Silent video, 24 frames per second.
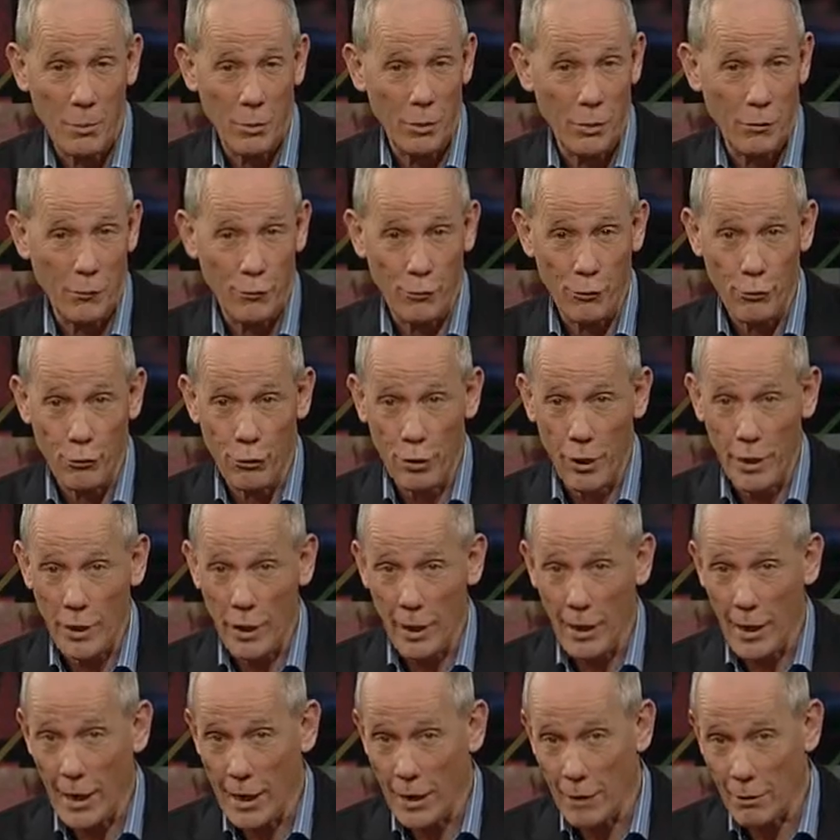was
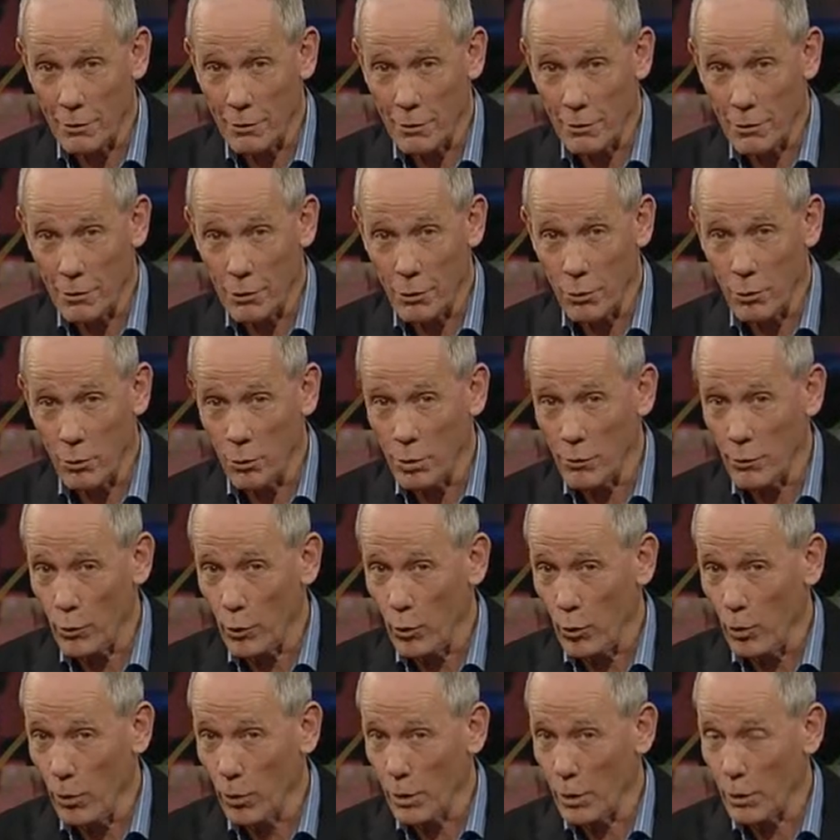freaking out at the thought of
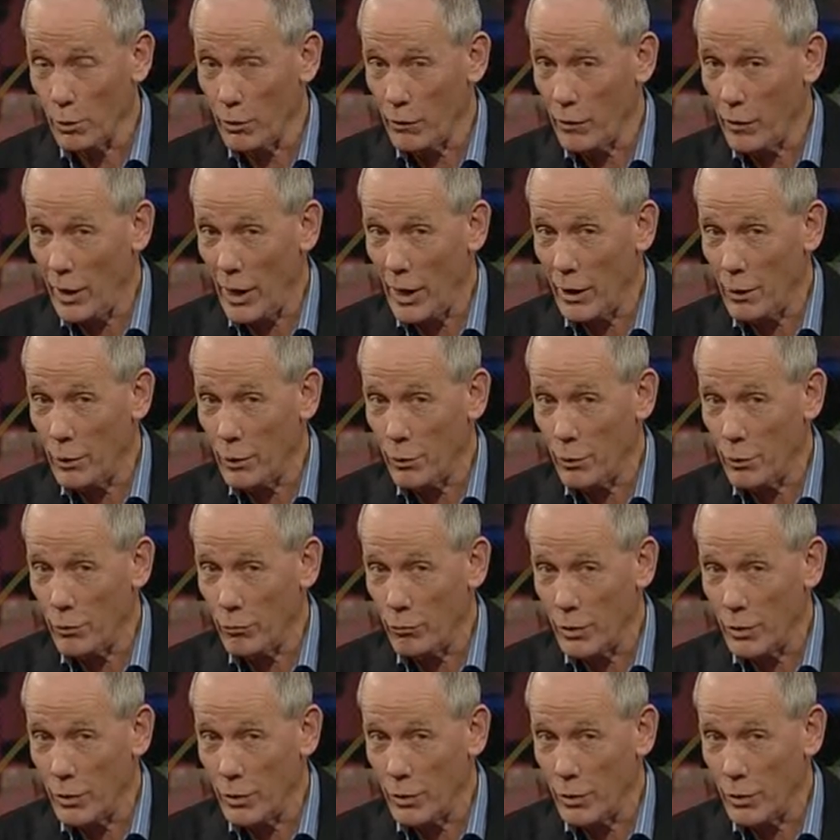all those valued